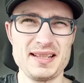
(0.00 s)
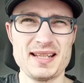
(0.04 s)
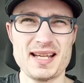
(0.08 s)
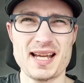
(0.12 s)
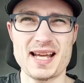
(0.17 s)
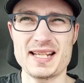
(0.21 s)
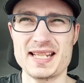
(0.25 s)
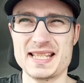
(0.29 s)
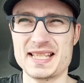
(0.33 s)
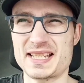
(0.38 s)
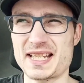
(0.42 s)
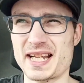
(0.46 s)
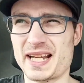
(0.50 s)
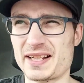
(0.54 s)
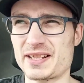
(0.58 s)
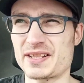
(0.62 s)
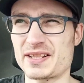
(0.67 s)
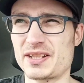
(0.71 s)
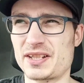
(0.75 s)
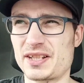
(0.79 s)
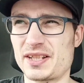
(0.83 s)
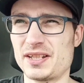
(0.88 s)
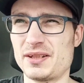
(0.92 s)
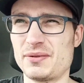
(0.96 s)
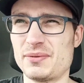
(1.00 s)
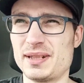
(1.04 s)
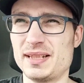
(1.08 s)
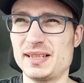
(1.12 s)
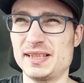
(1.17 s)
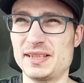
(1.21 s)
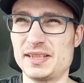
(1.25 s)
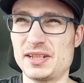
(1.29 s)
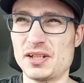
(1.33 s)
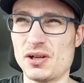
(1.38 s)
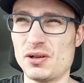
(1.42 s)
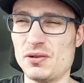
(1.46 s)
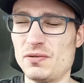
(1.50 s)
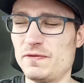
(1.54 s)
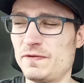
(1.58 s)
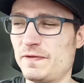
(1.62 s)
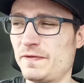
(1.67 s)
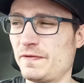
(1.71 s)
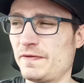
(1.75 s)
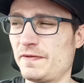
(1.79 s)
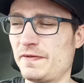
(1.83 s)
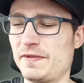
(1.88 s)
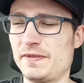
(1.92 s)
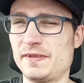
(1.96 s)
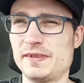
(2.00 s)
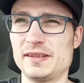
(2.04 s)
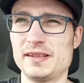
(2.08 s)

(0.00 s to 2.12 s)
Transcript: any Texaco, any Gulf.